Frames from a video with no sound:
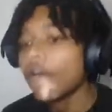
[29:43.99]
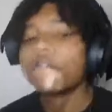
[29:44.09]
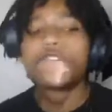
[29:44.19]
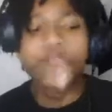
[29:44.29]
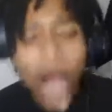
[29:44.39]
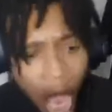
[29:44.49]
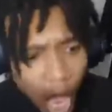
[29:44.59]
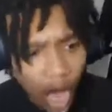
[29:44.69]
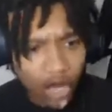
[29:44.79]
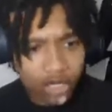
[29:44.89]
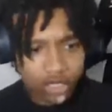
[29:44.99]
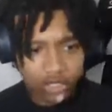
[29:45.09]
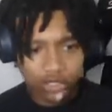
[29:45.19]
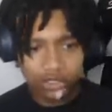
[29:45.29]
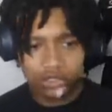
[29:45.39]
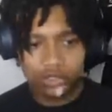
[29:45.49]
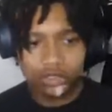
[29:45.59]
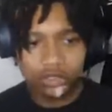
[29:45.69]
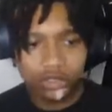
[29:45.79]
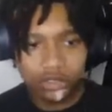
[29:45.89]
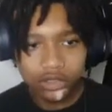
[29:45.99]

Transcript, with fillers: Fuck! Fucking guy.